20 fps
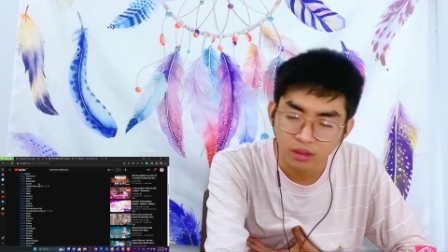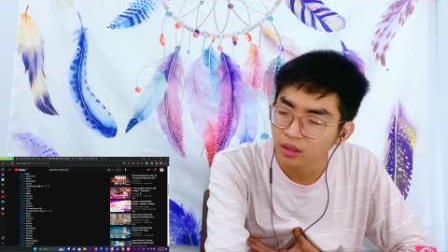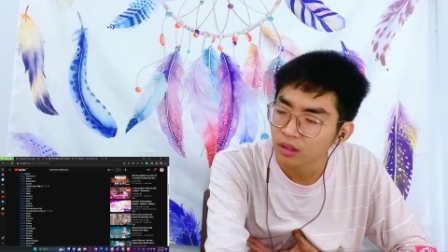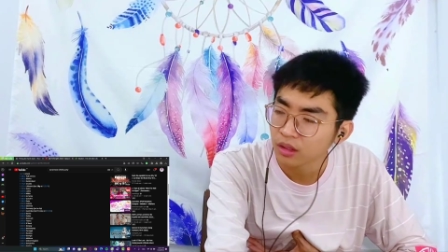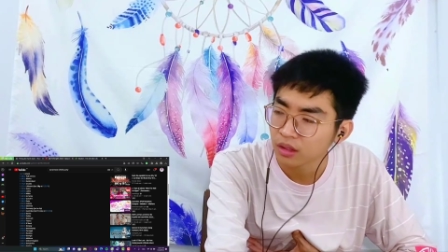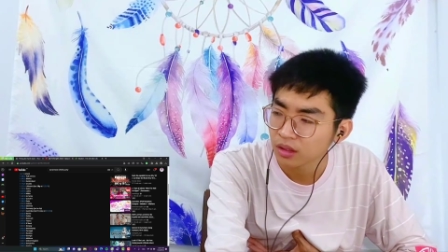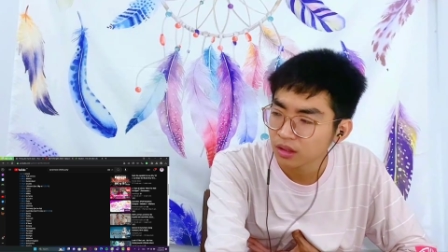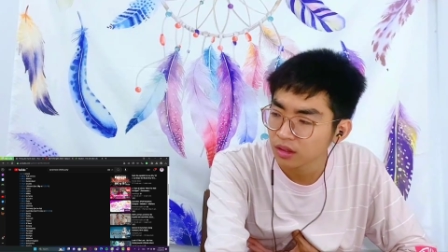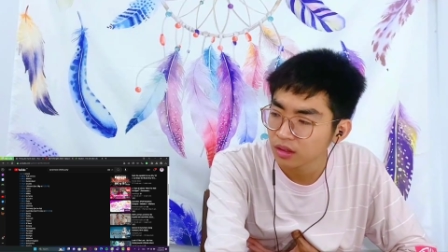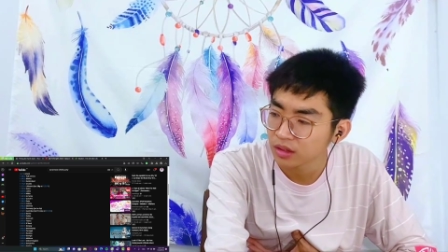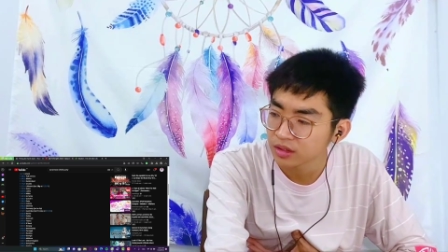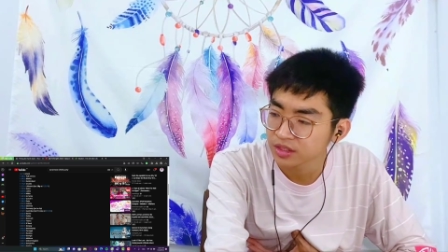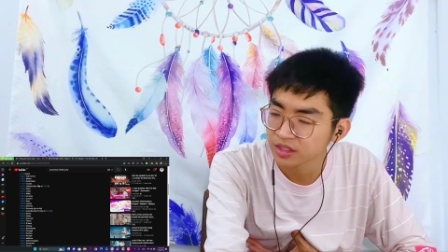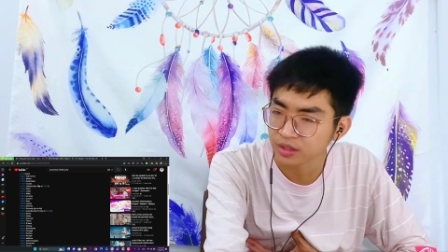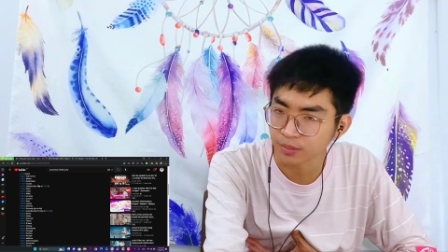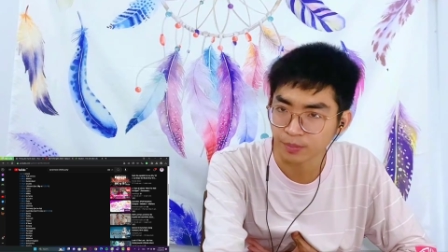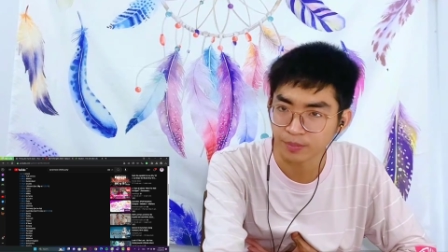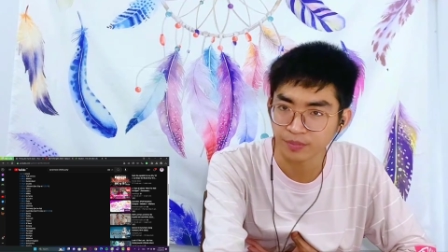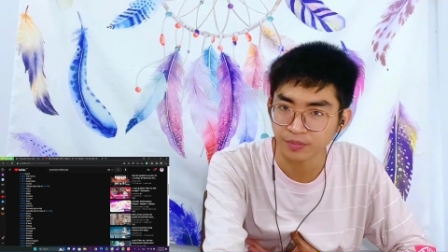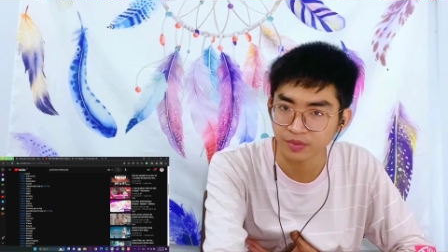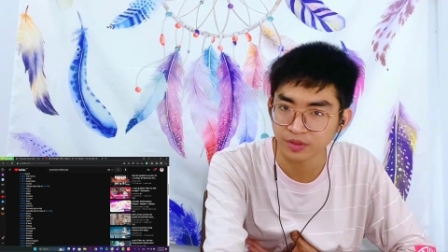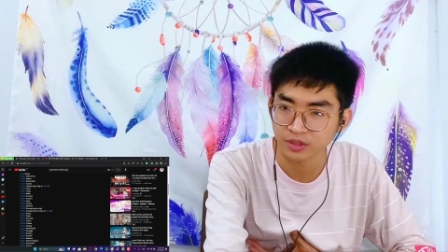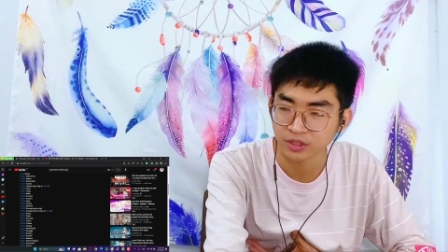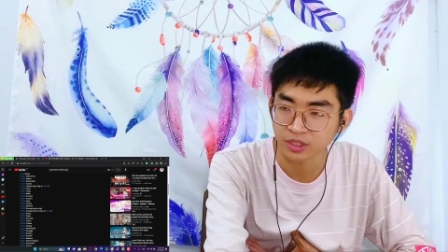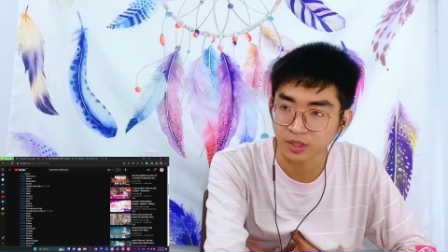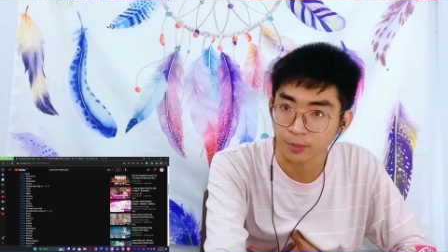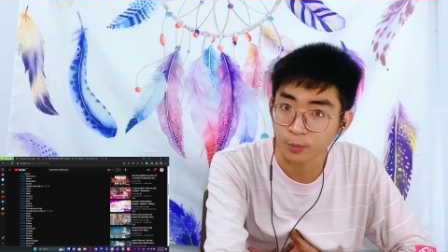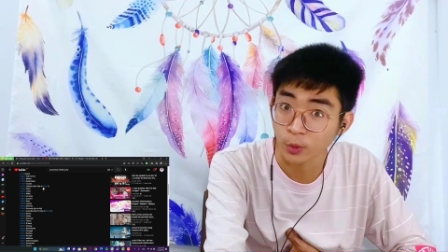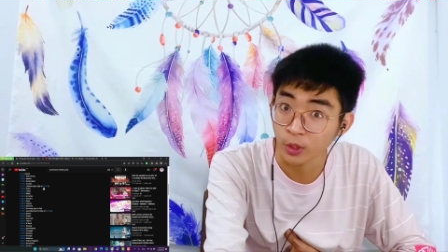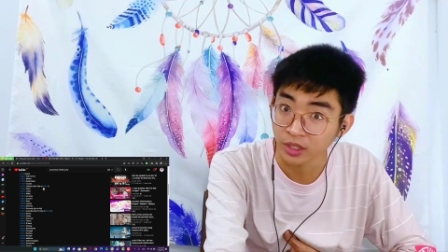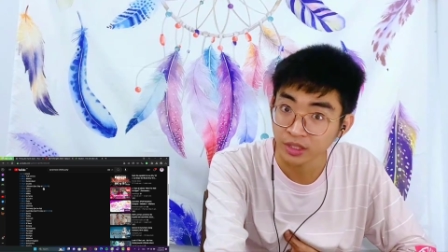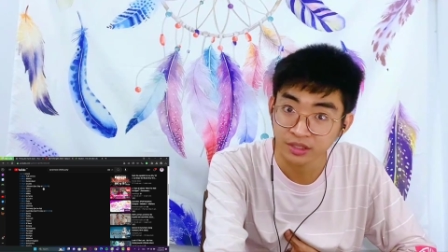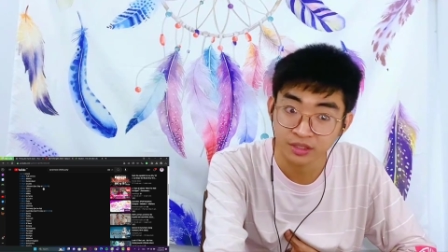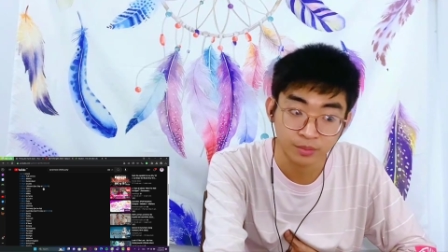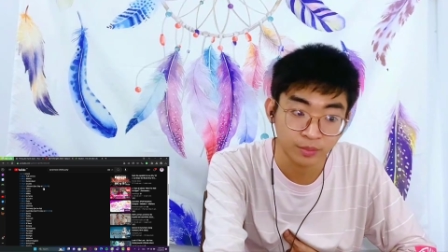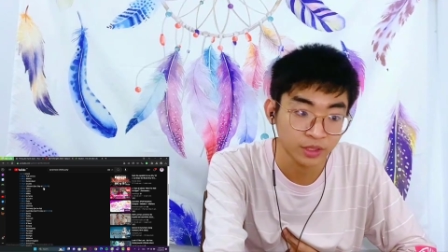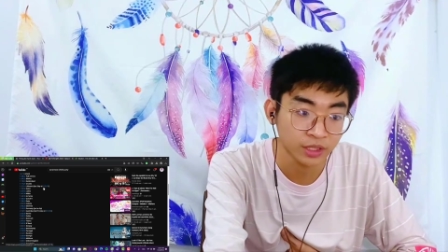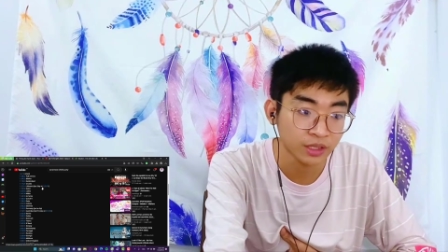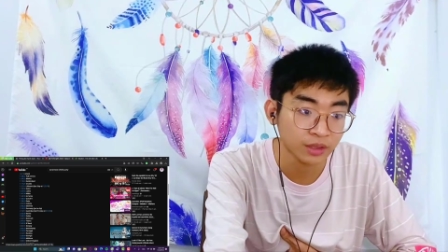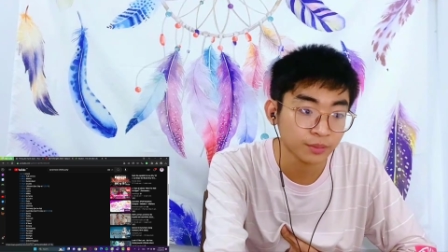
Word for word: uh, su surprised me